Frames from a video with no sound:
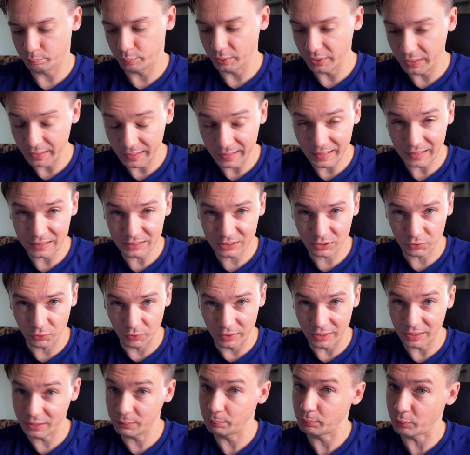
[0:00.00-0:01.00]
Pretty nice
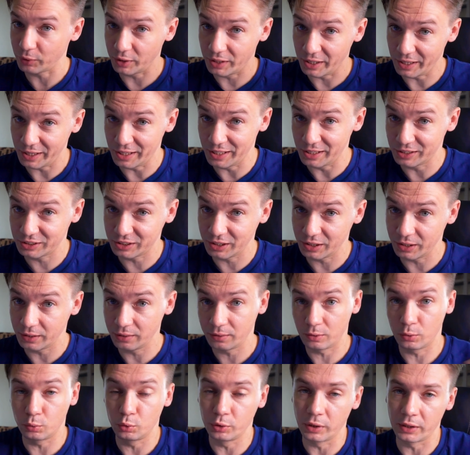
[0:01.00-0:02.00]
trick, pretty easy,
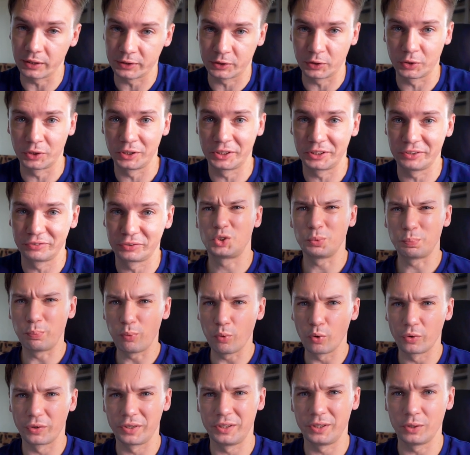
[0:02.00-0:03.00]
good alternative to
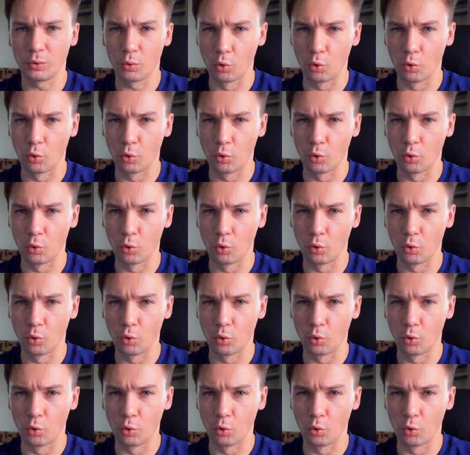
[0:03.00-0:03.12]
boring